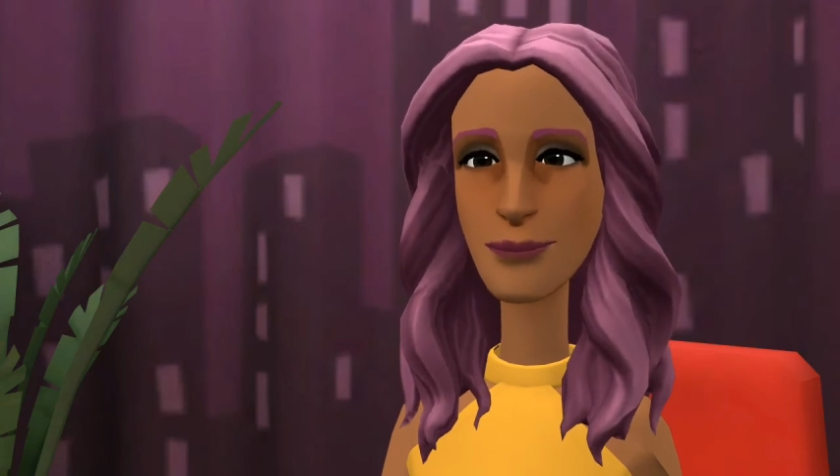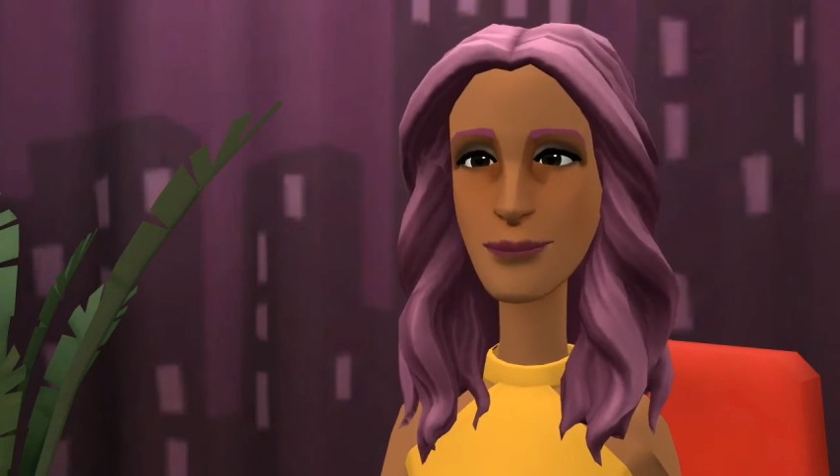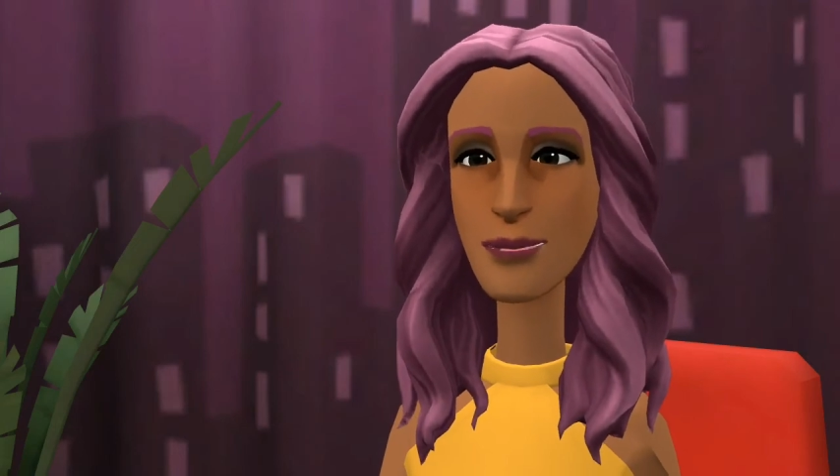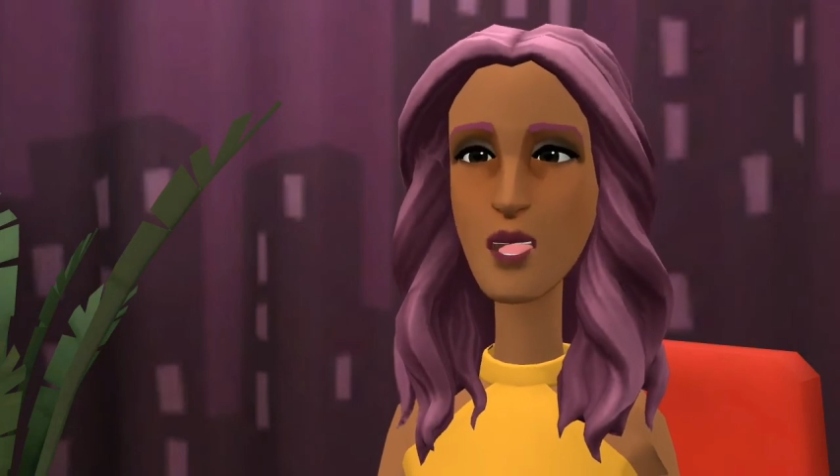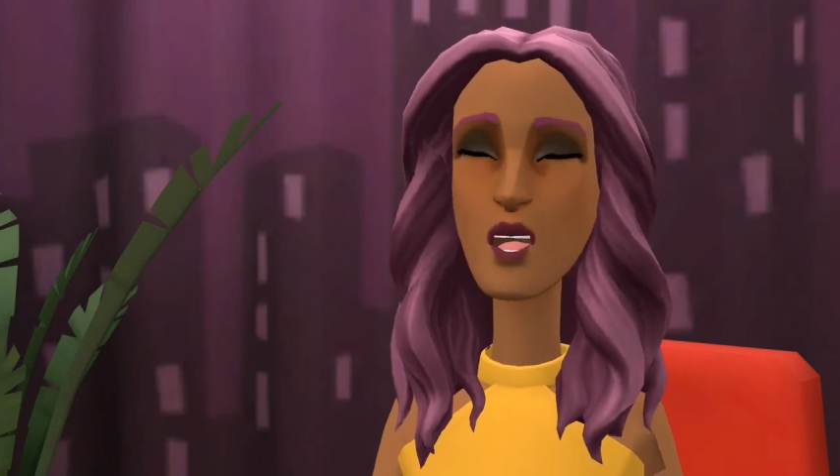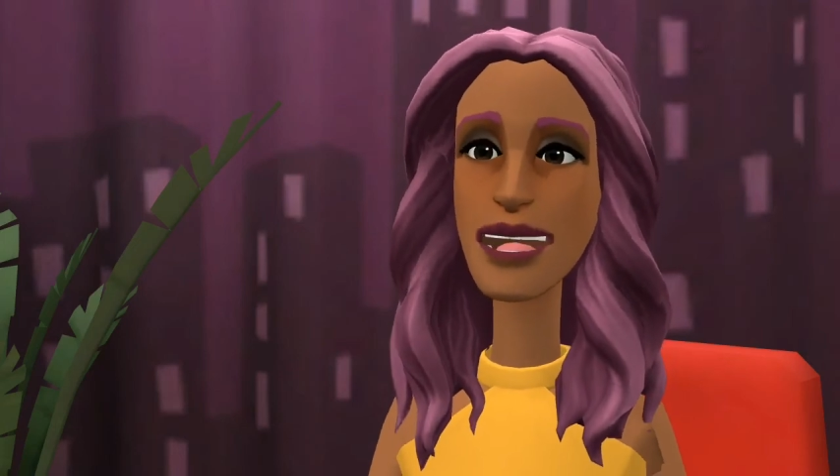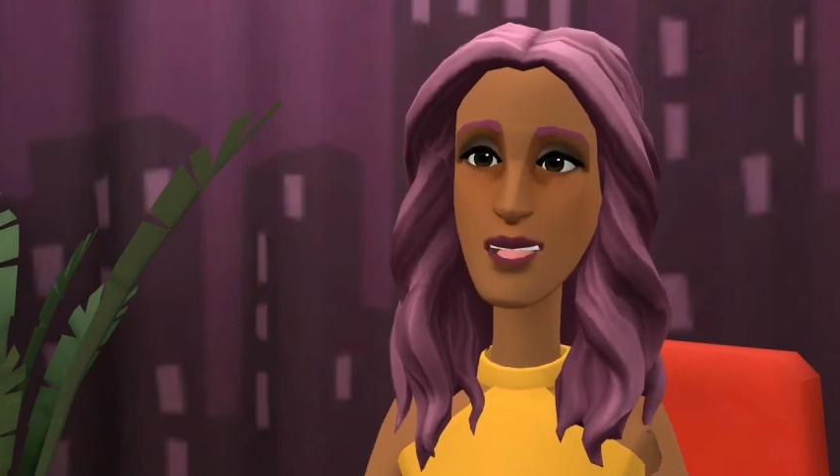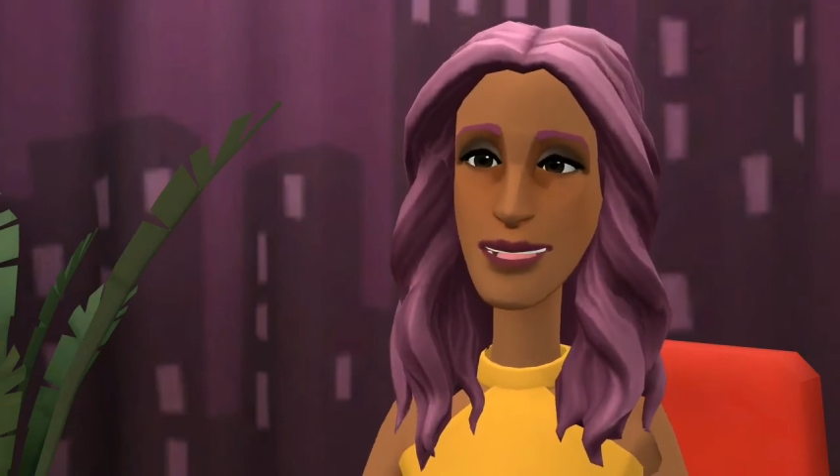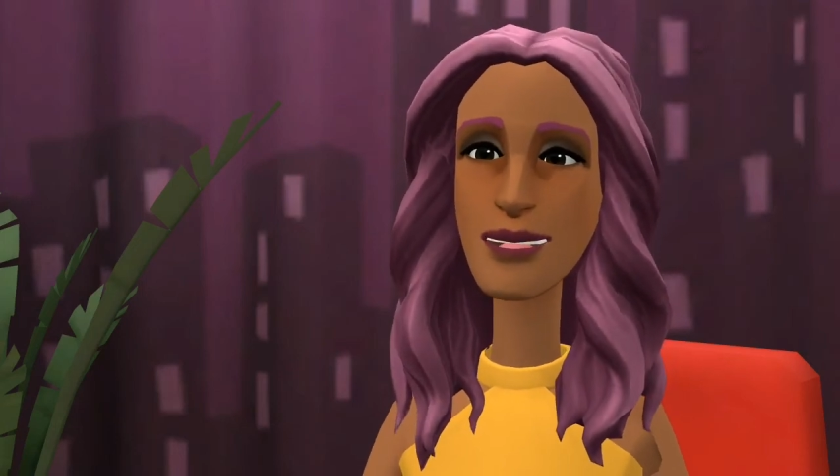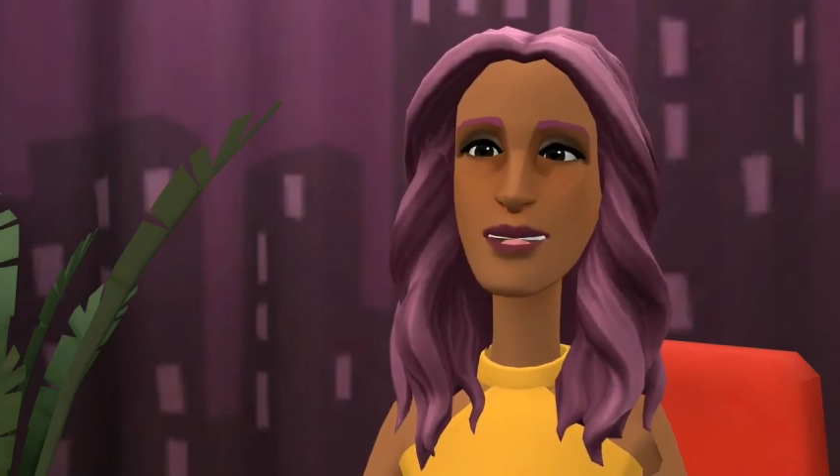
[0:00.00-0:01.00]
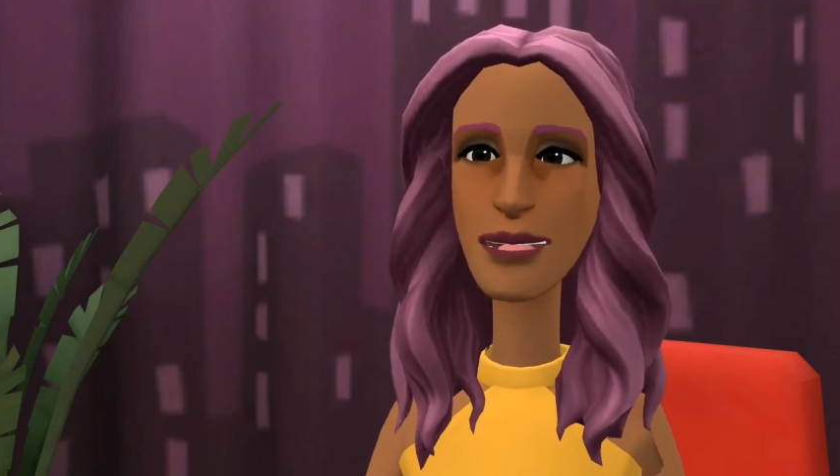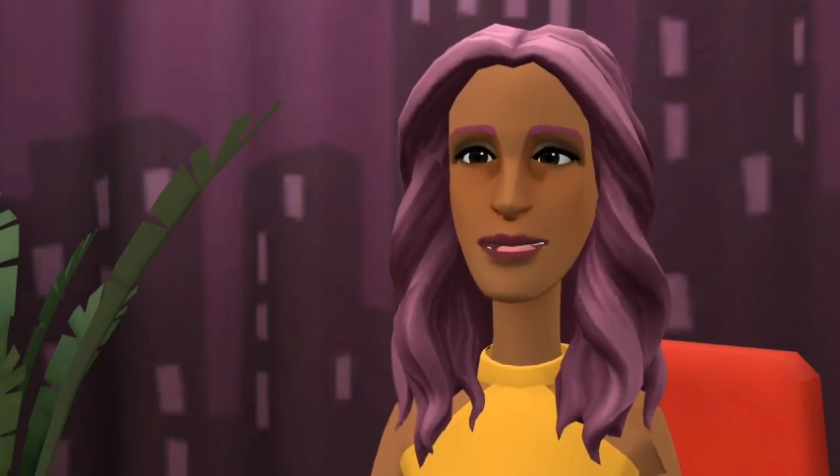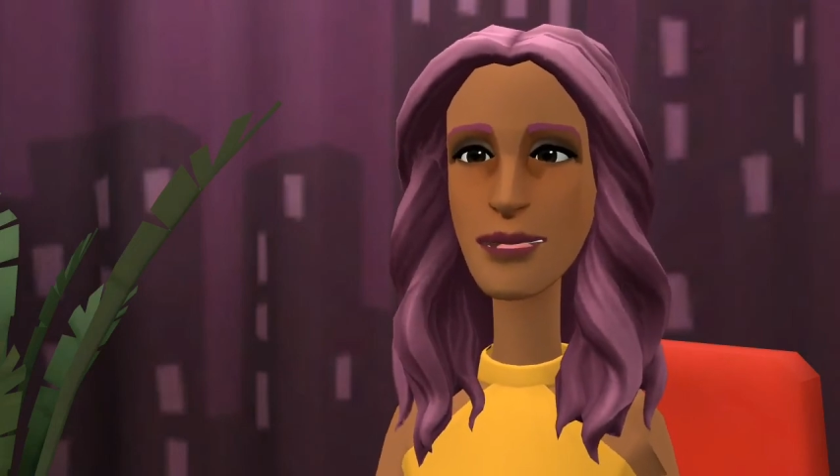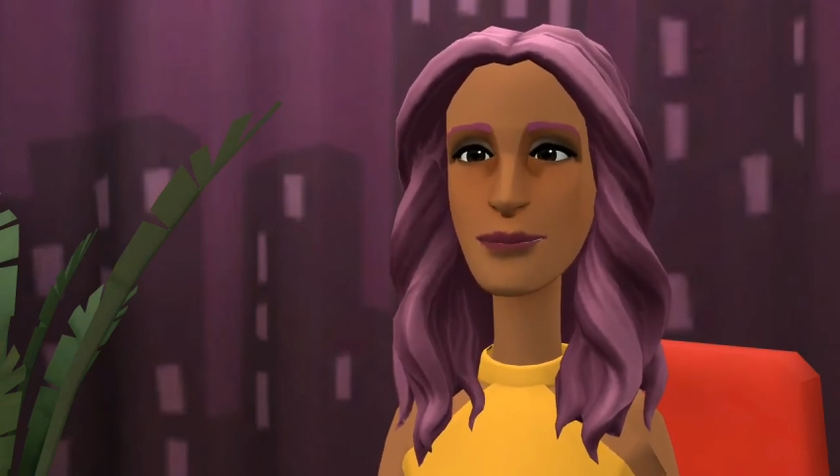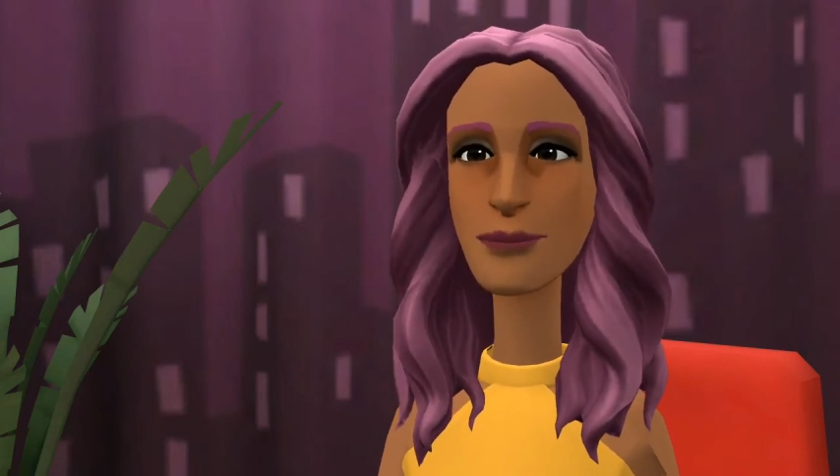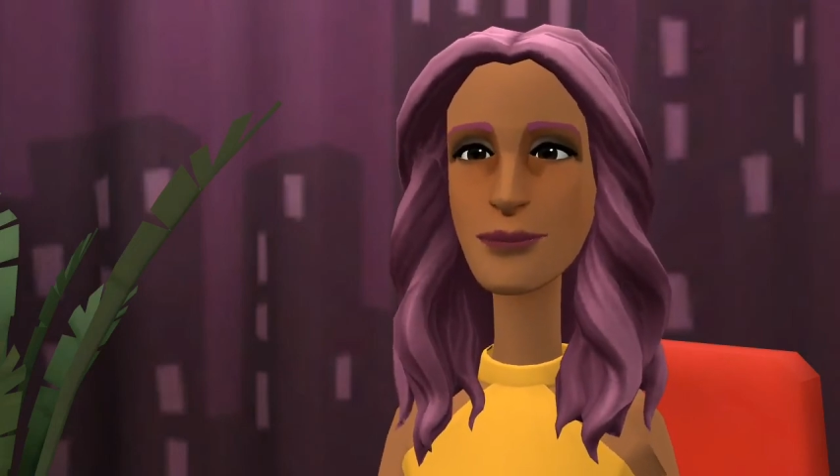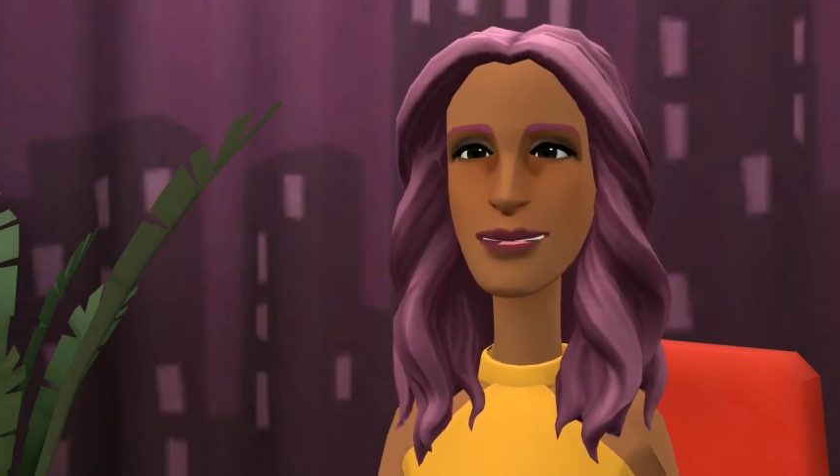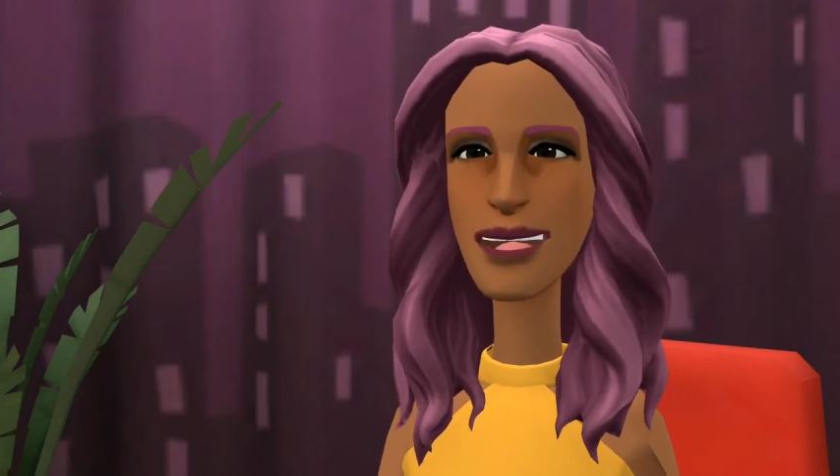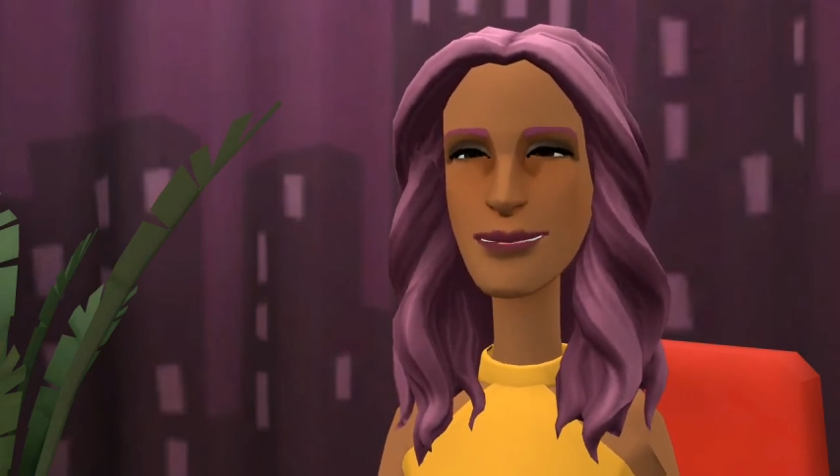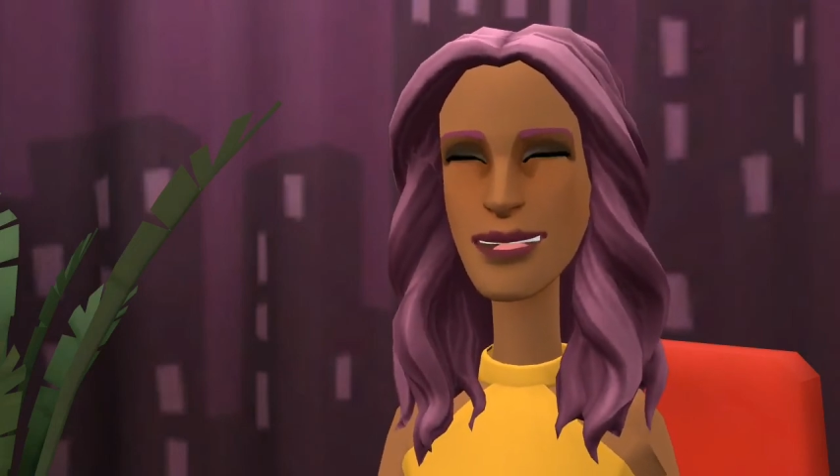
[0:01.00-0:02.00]
You all are so nice.
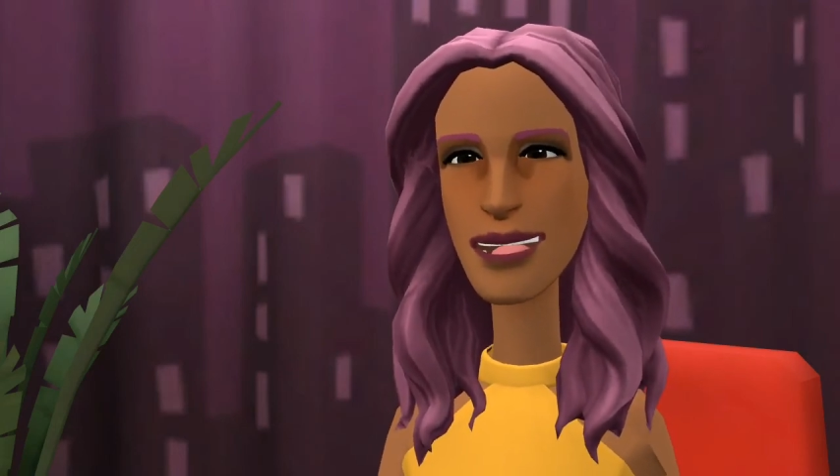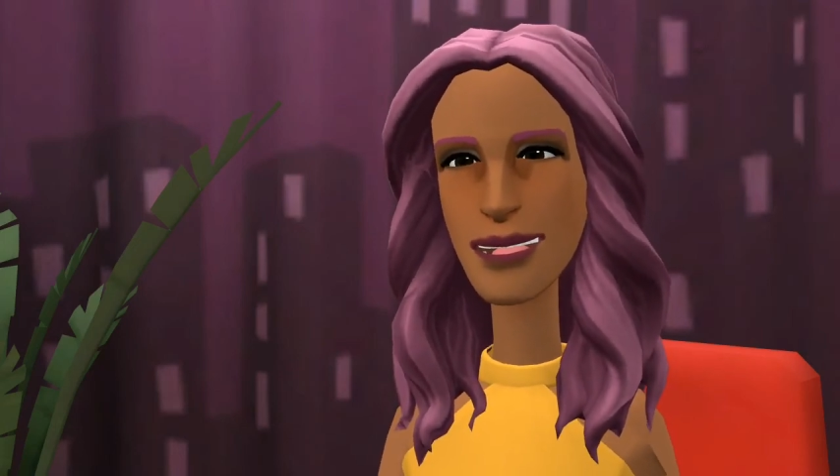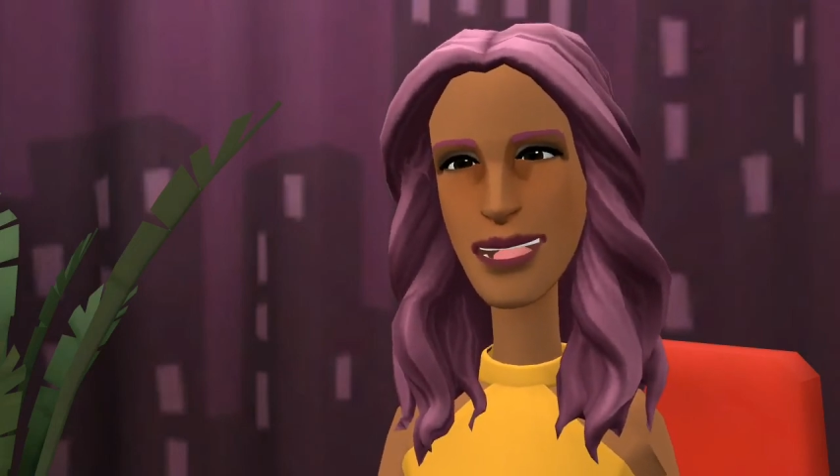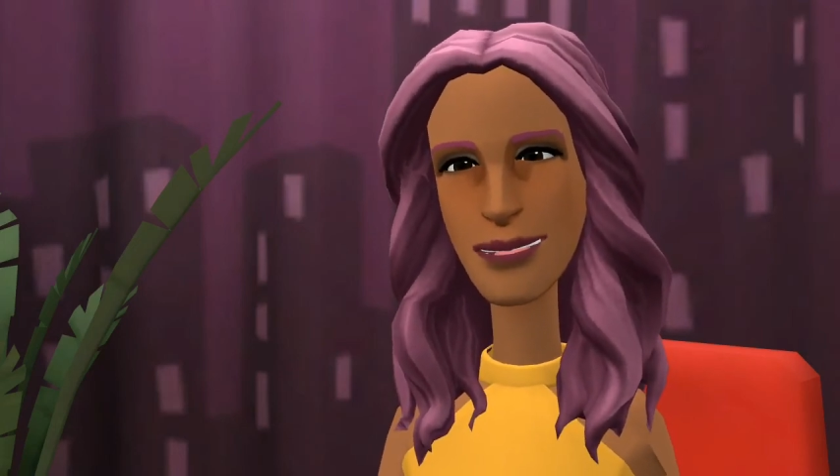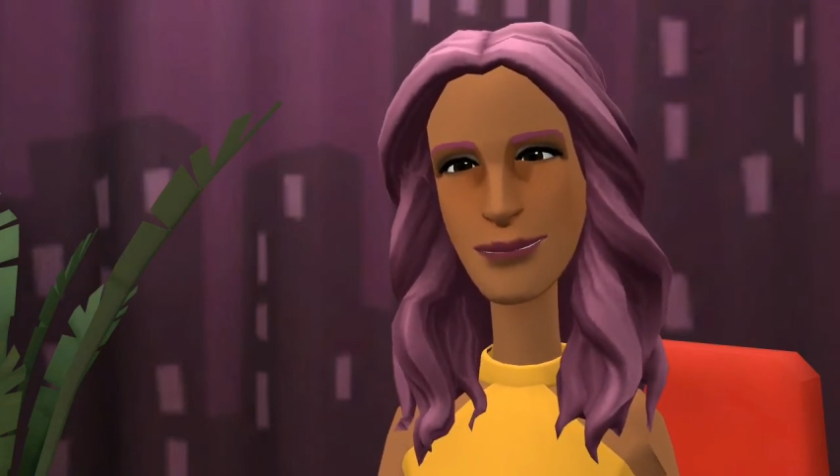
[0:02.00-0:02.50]
It's amazing.